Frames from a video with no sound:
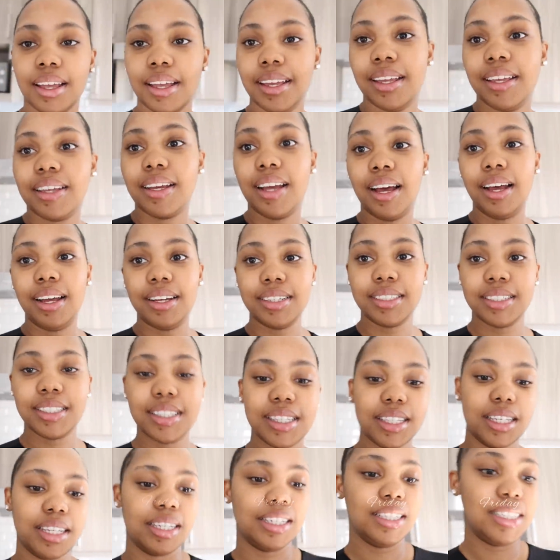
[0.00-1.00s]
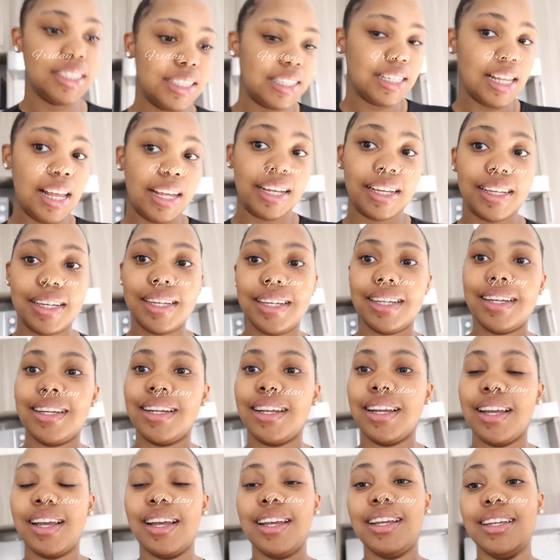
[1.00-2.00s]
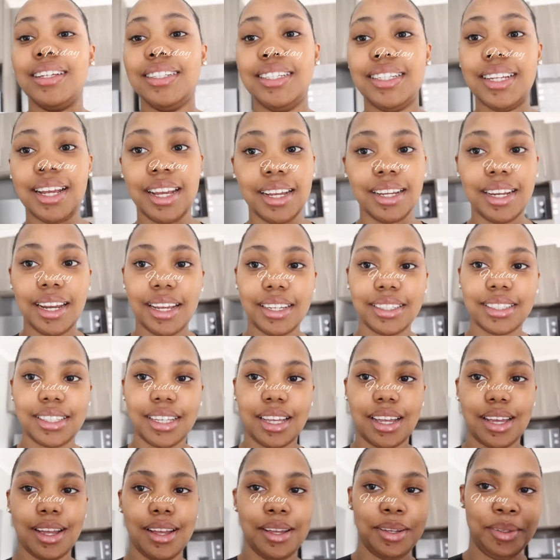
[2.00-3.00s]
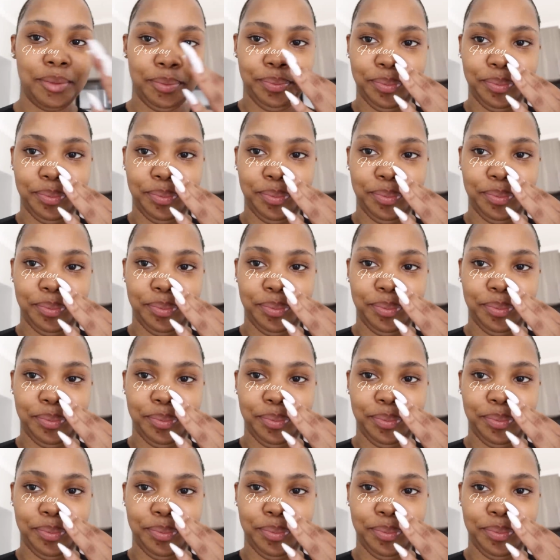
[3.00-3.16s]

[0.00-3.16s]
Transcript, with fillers: Hey guys, it is like a day later.